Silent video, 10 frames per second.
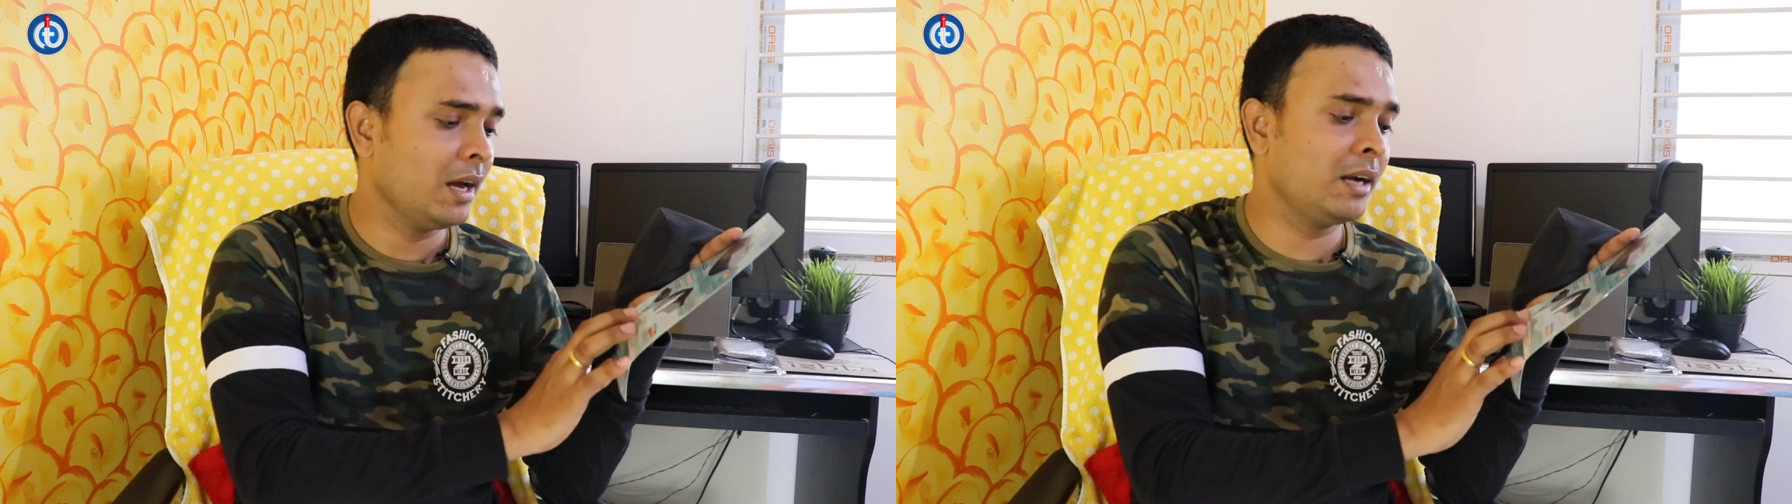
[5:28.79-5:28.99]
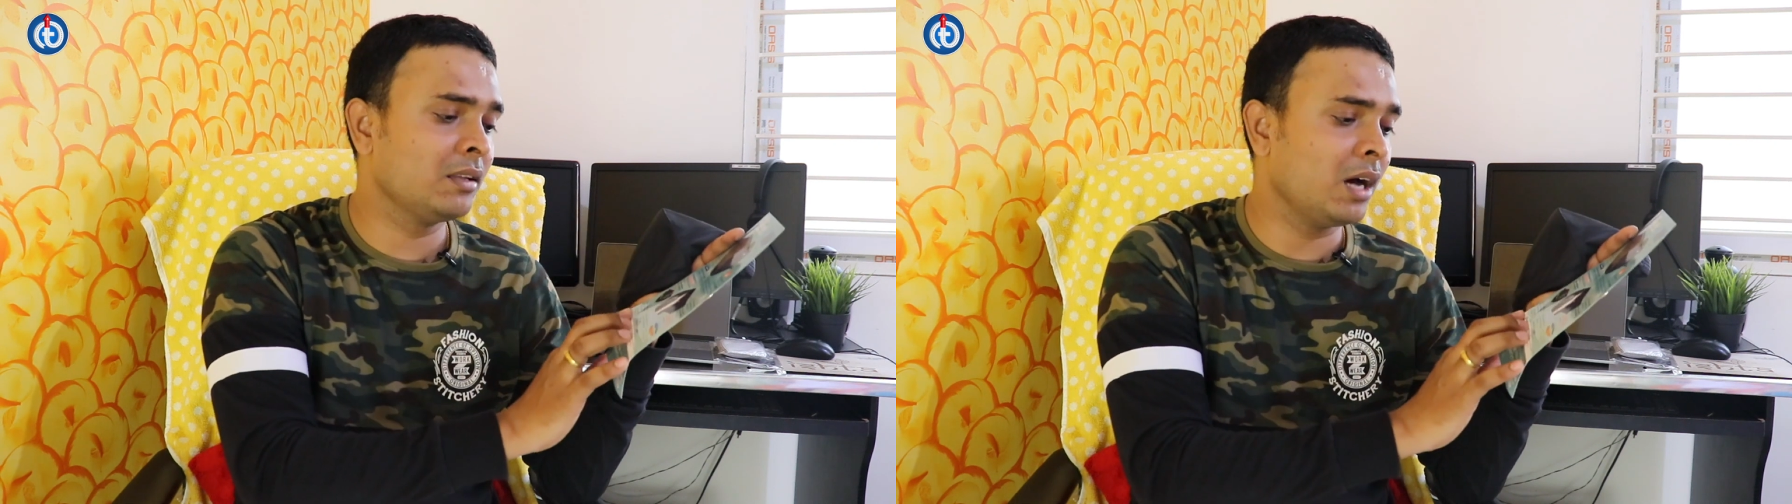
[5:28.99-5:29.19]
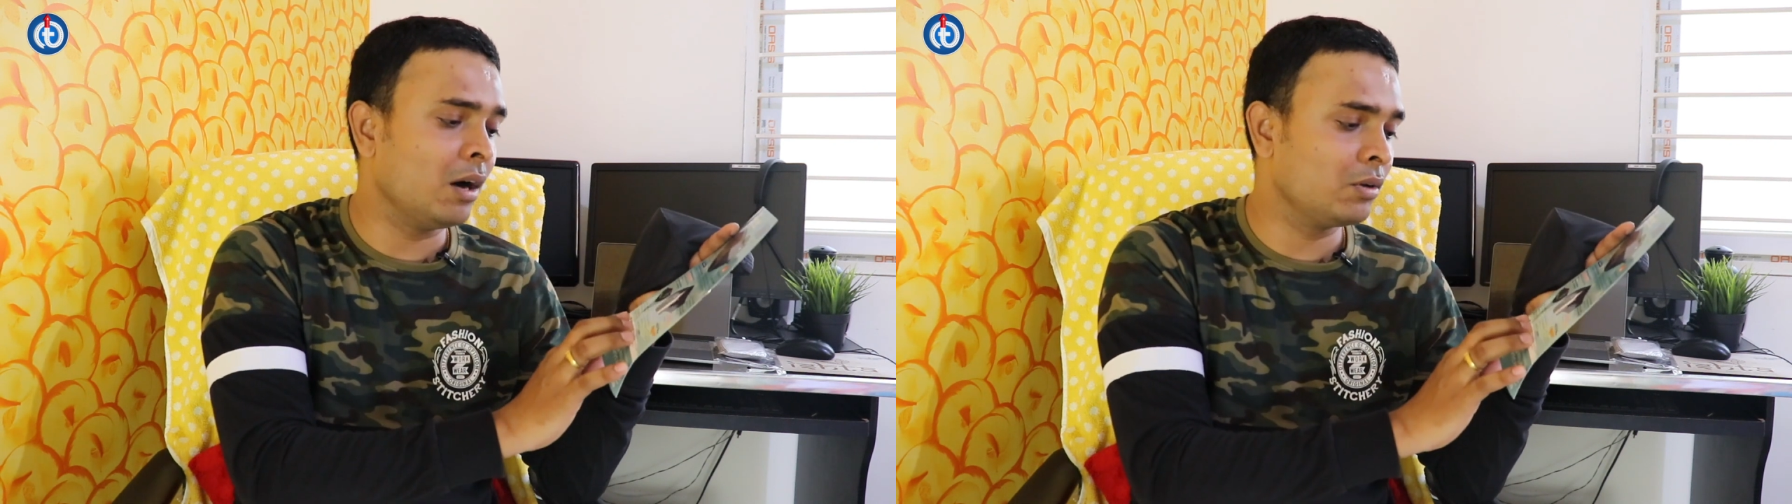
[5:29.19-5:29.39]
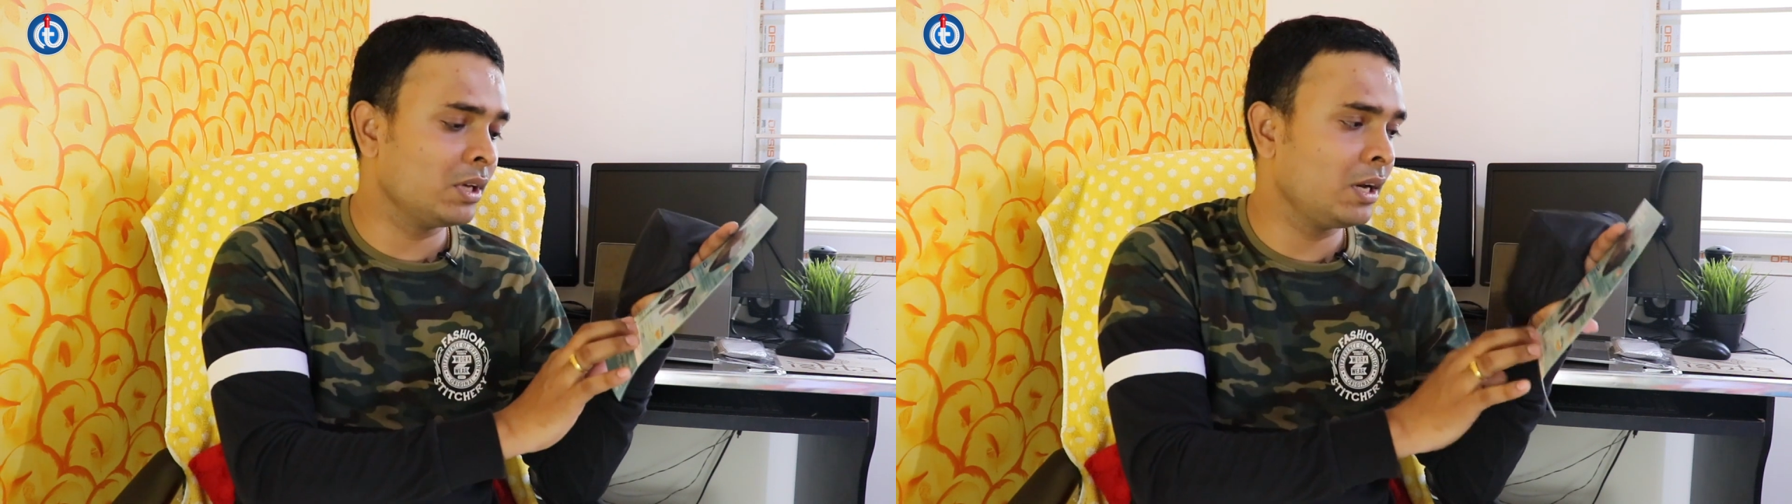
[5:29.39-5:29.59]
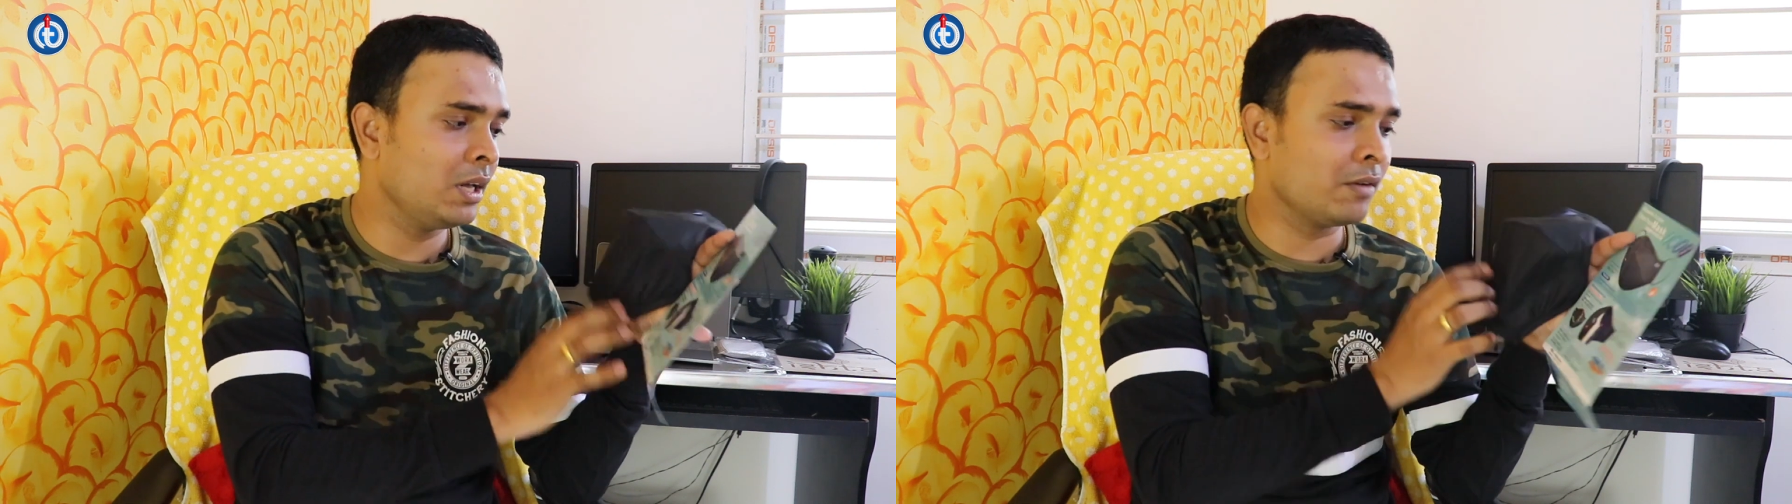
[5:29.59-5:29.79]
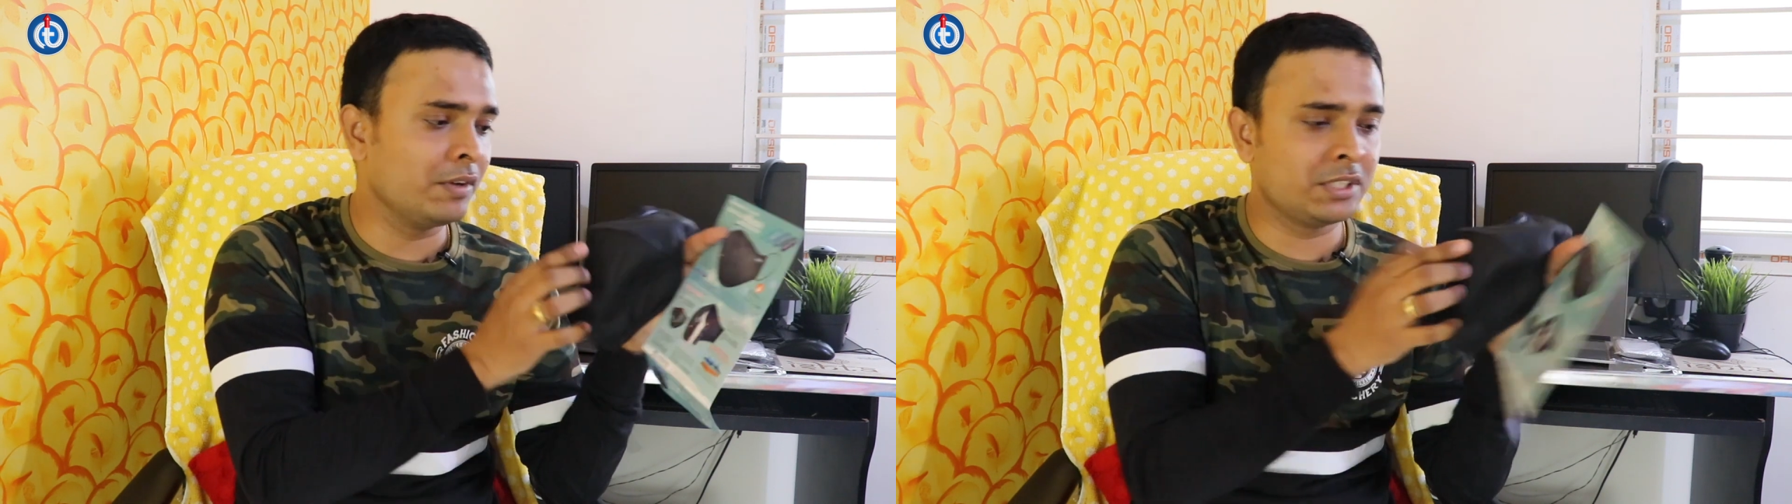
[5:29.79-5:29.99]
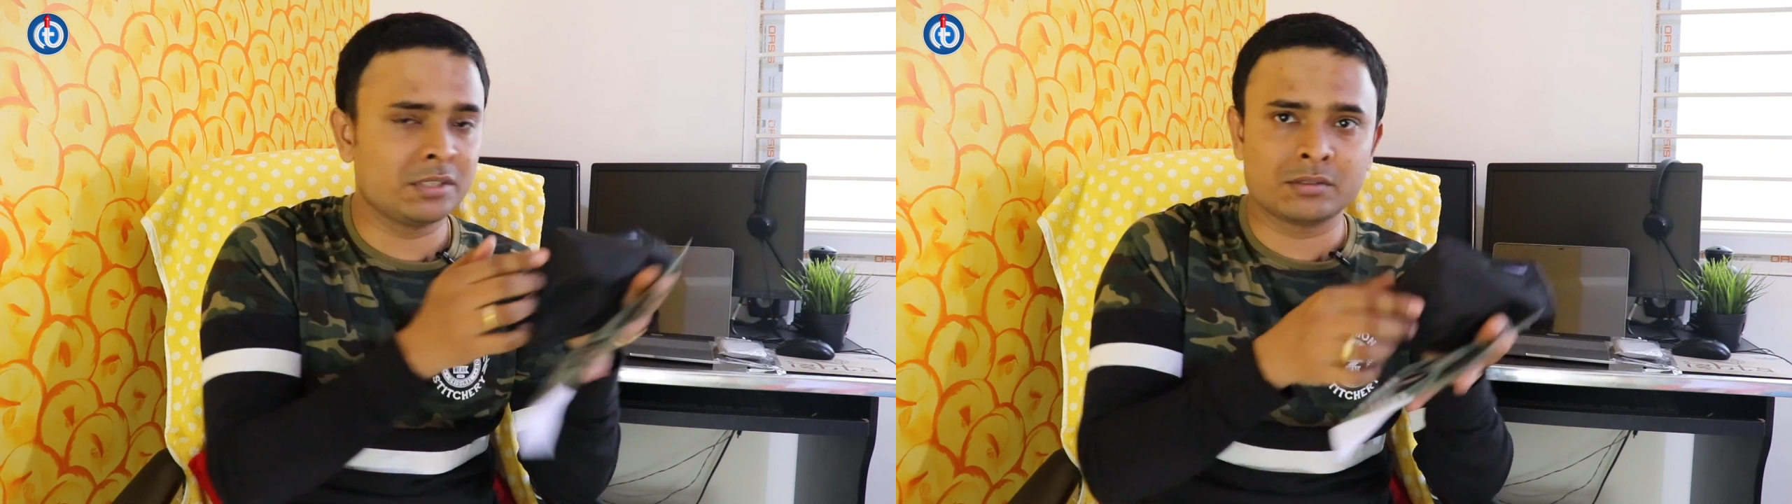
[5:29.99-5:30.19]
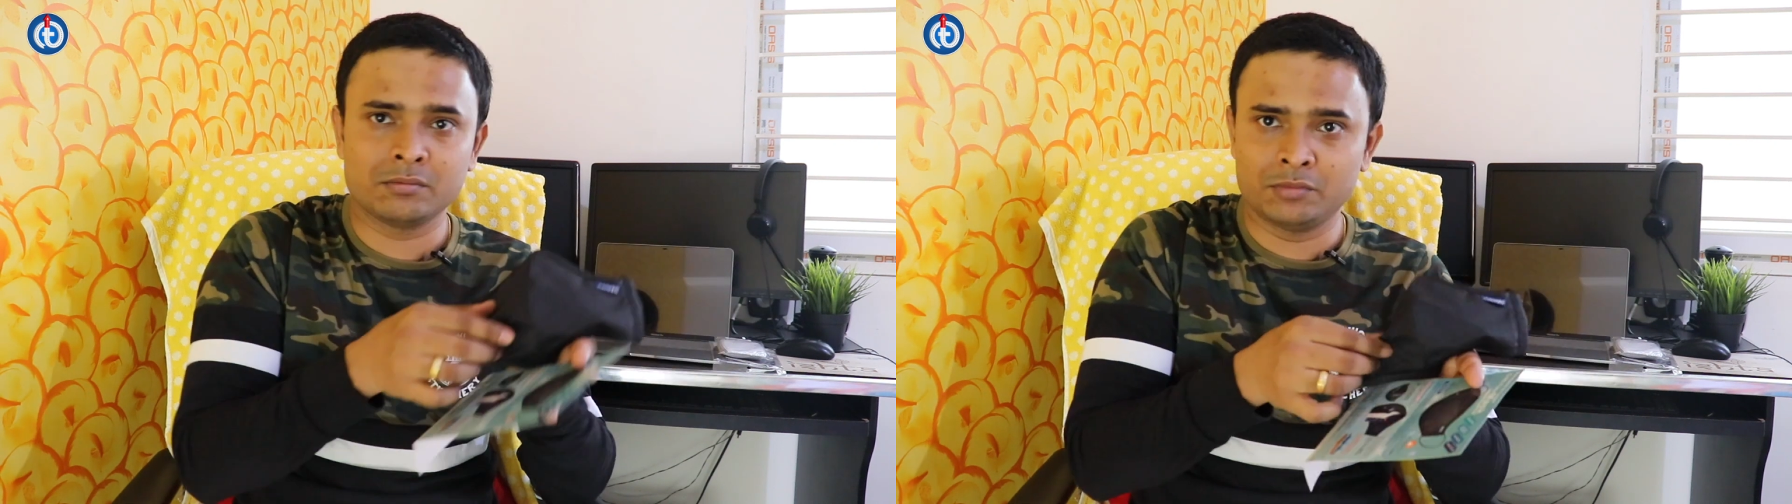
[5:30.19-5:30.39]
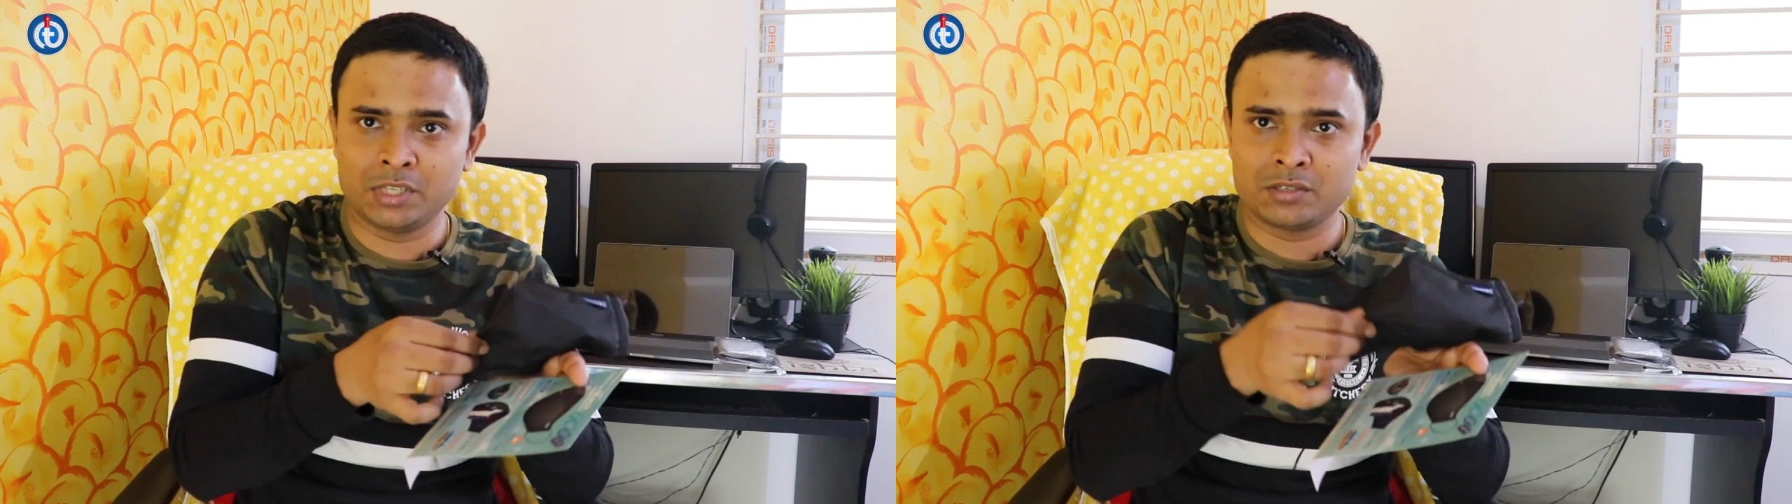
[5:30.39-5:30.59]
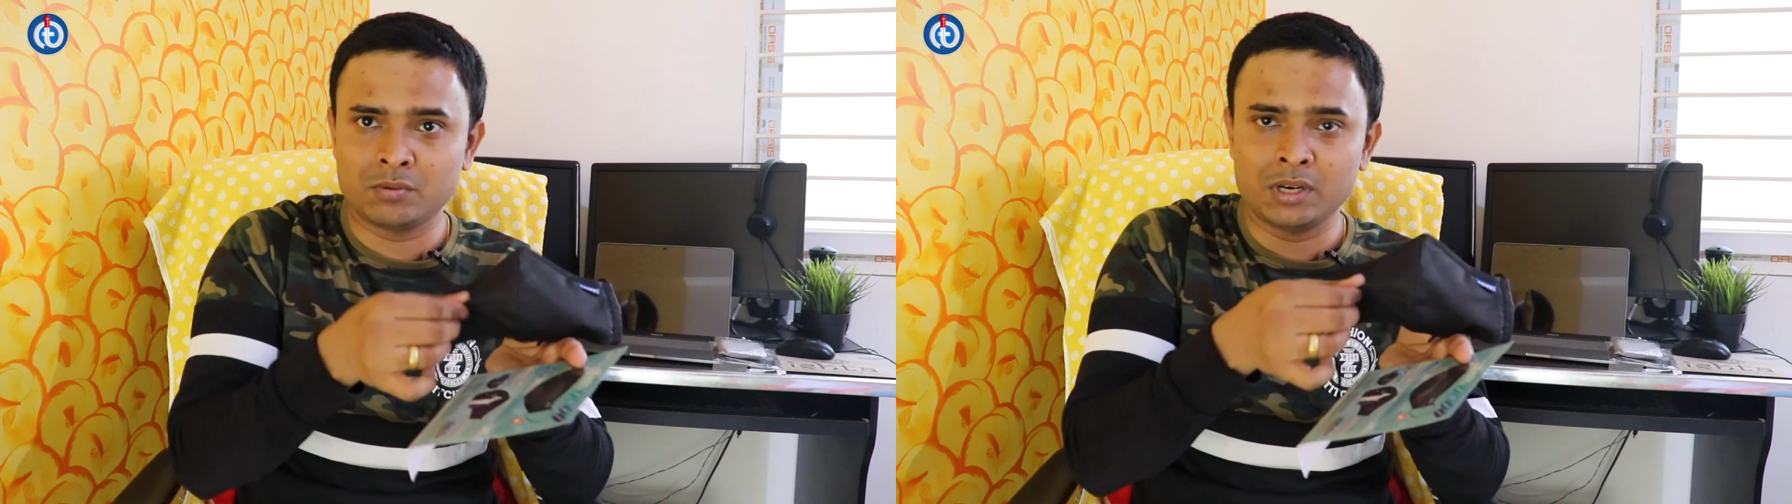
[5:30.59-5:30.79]
And the outer layer, which is
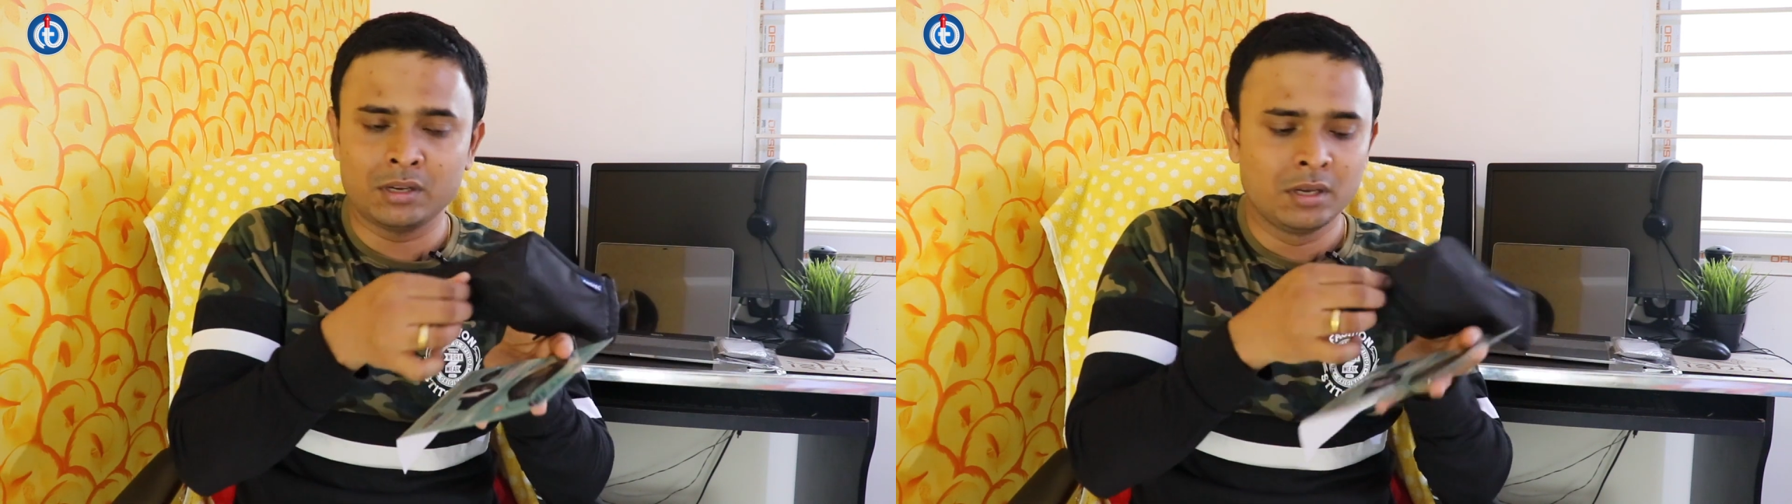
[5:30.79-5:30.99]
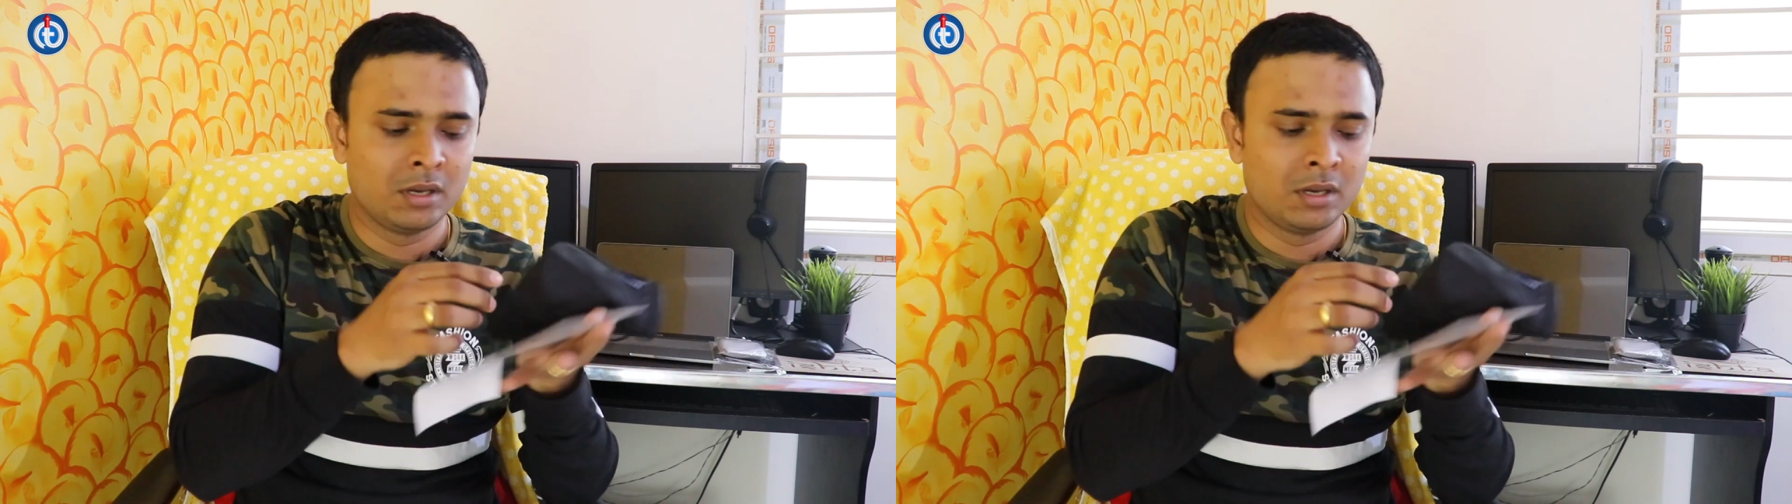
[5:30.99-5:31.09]
this one,